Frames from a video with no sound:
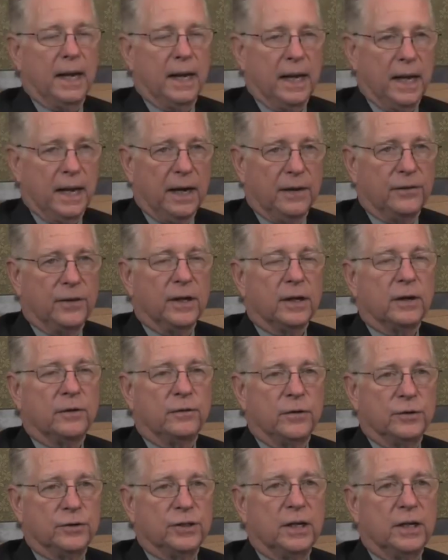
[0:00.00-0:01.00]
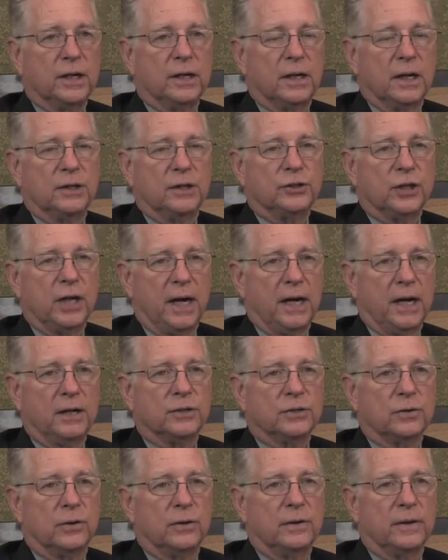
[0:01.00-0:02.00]
I think if you see a
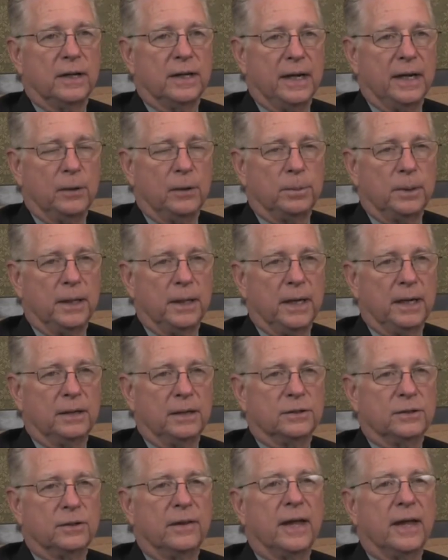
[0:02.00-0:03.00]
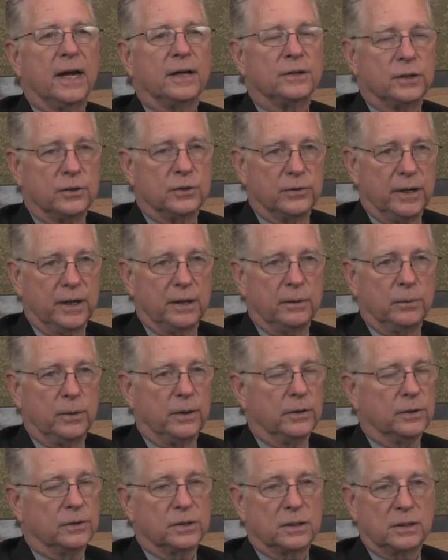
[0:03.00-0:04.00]
change on the nail plate to that degree,
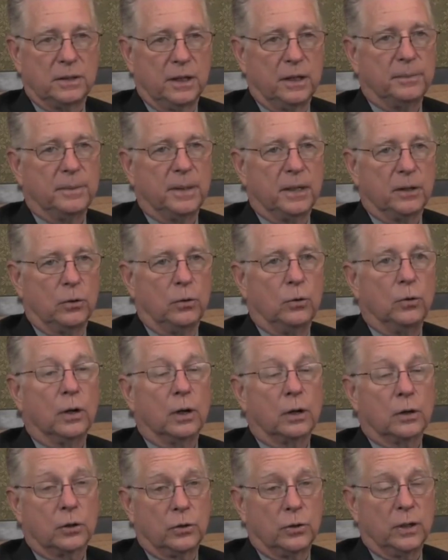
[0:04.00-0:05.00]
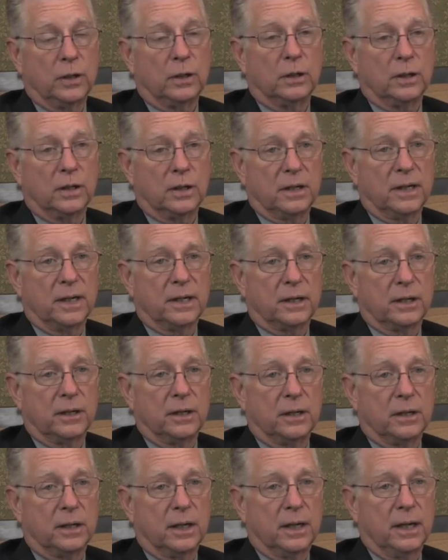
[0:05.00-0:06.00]
whether it's clubbing or
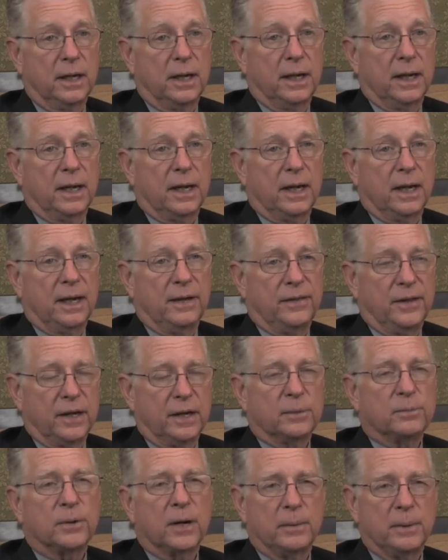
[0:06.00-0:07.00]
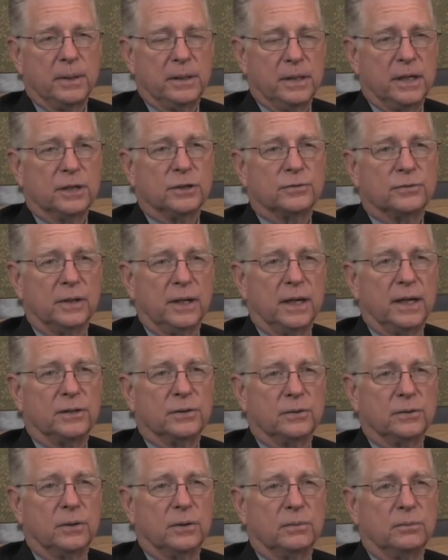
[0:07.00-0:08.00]
Koilonychia, I think it probably does relate
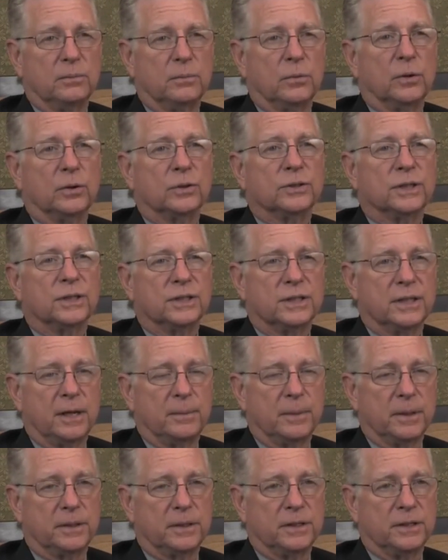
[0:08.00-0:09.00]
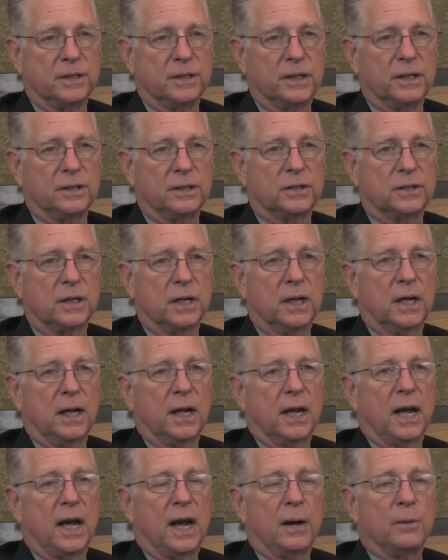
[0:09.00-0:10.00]
to a more systemic disease.
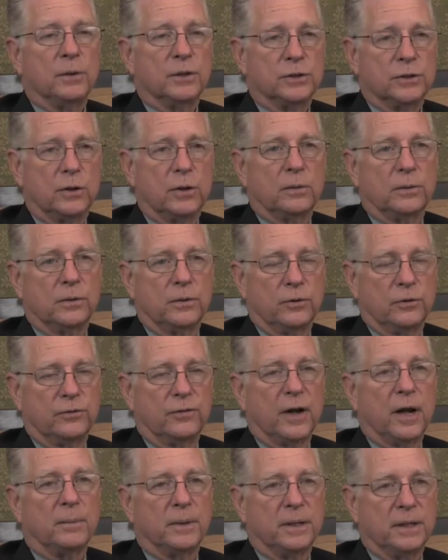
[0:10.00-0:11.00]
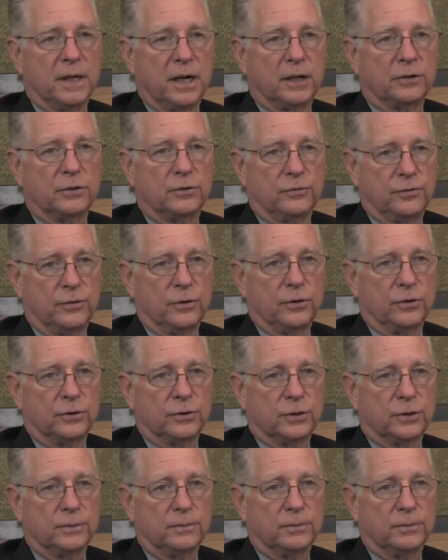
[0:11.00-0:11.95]
I would start with your family doctor first,